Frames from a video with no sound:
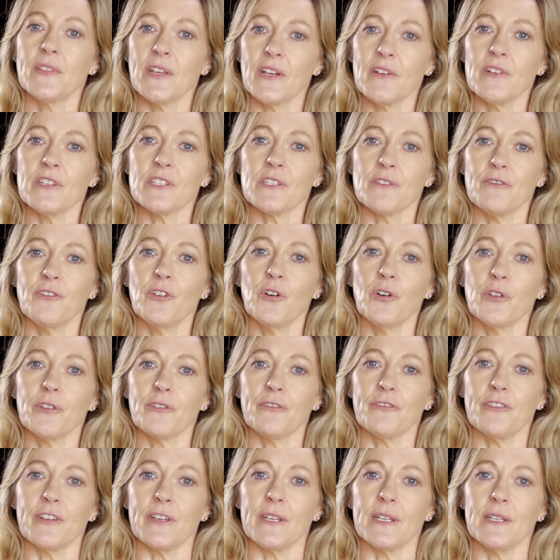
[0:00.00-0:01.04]
There is a fourth
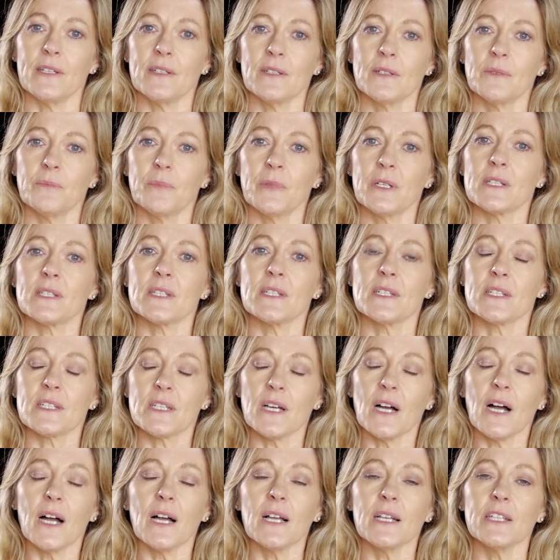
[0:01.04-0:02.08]
fee, but it's
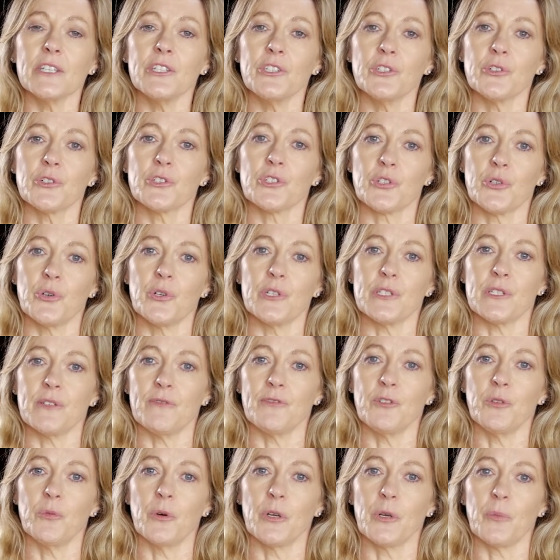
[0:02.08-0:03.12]
entirely your choice
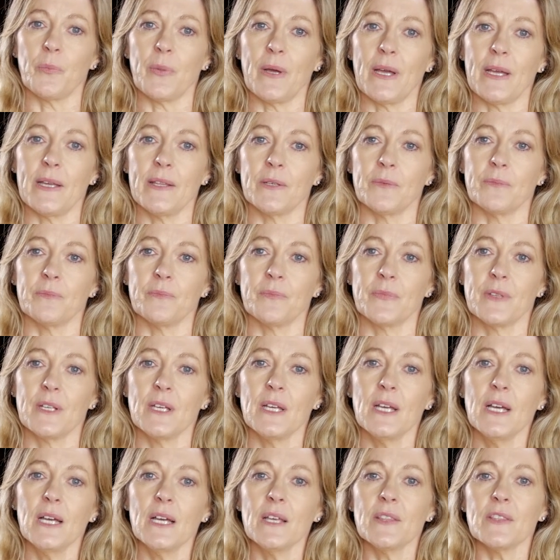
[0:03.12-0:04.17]
if you want to pay them.
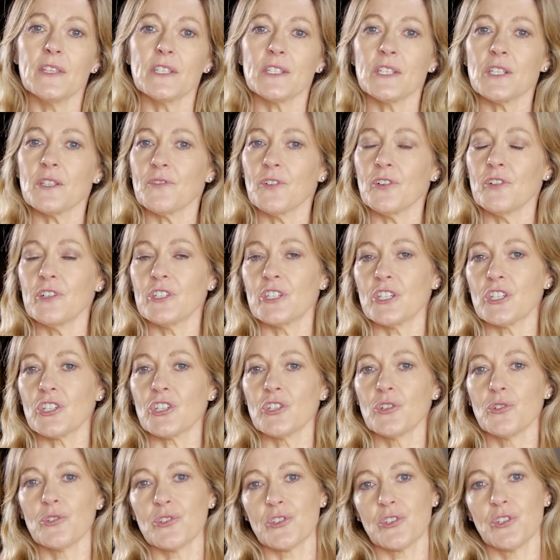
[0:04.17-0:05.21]
This is for
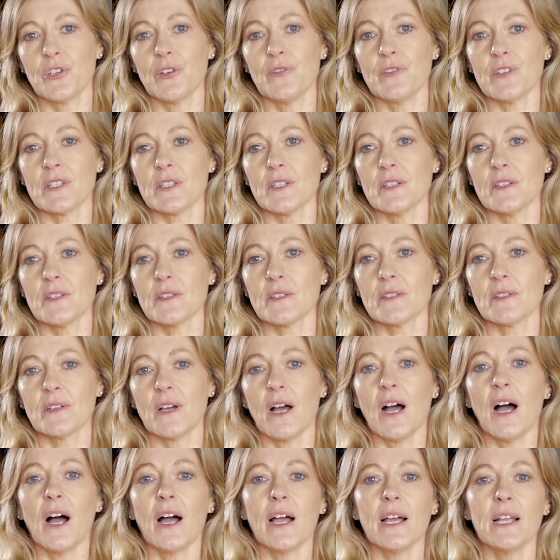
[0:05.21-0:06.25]
additional services,
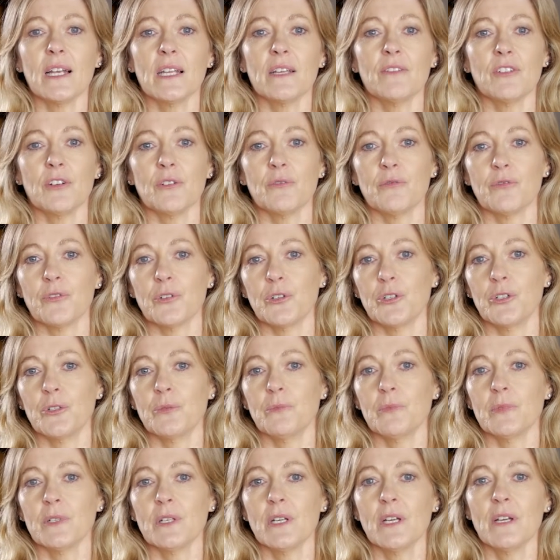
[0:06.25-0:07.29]
a higher level of
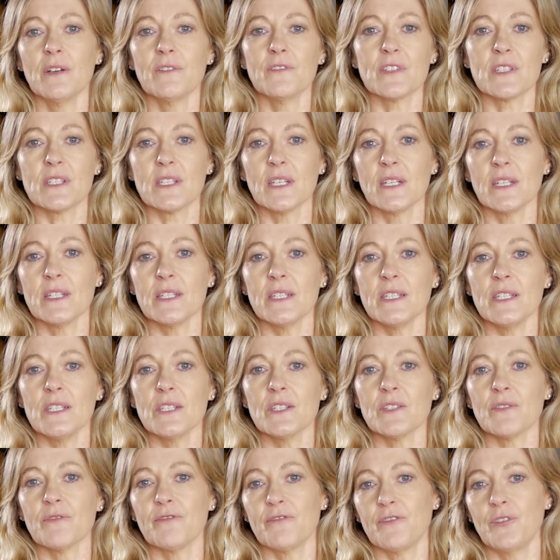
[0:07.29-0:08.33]
room,
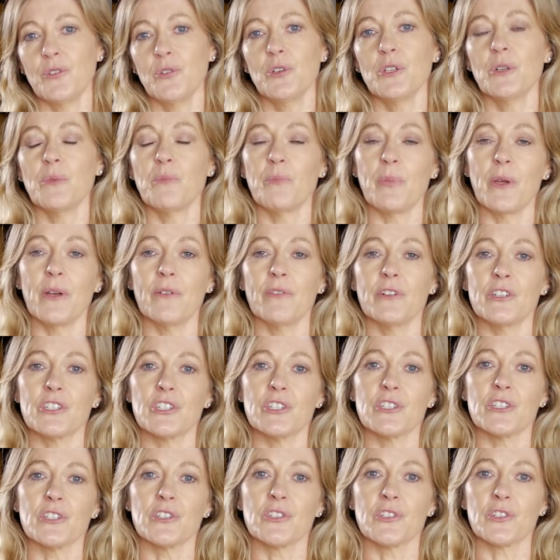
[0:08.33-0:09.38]
facilities, food and
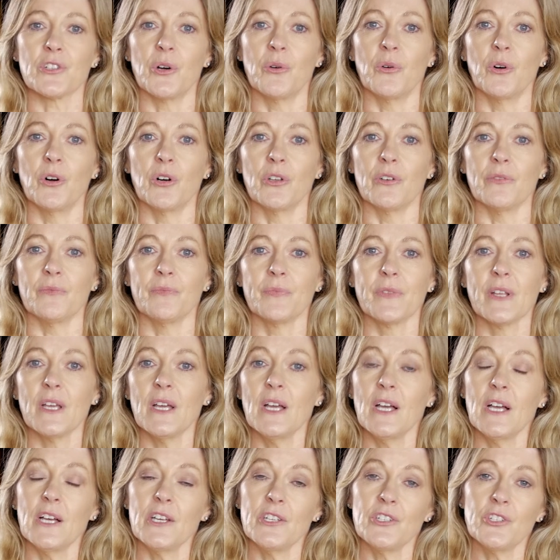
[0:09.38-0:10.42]
beverages, and so on.
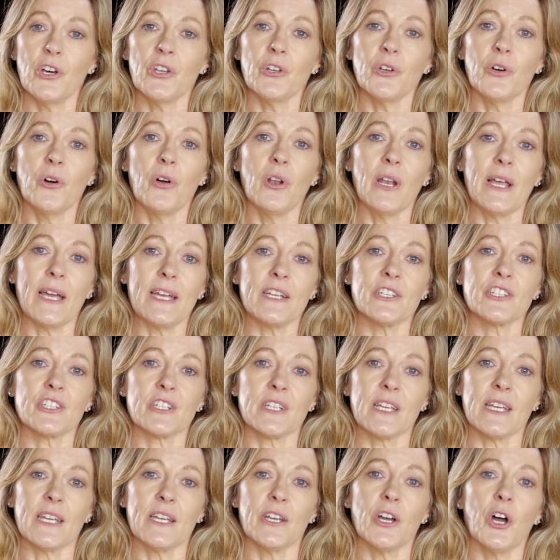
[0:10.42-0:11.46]
Not all aged
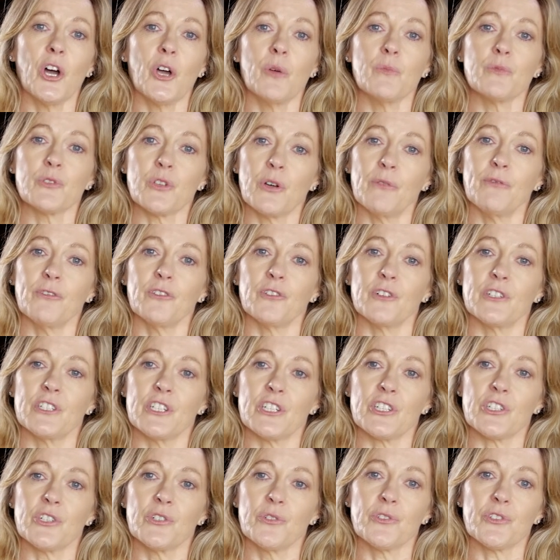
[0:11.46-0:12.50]
care homes offer
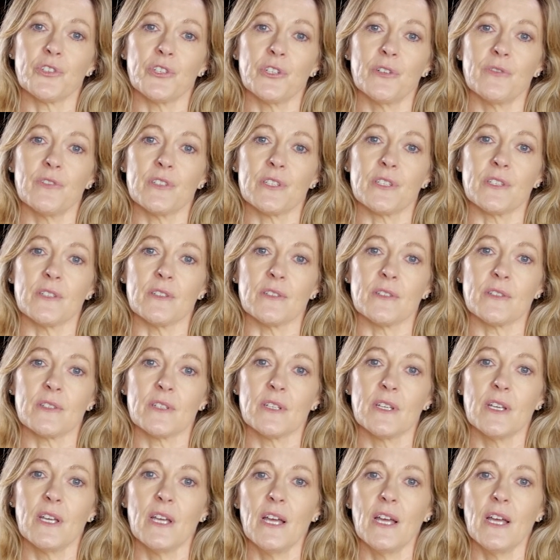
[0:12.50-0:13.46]
additional services.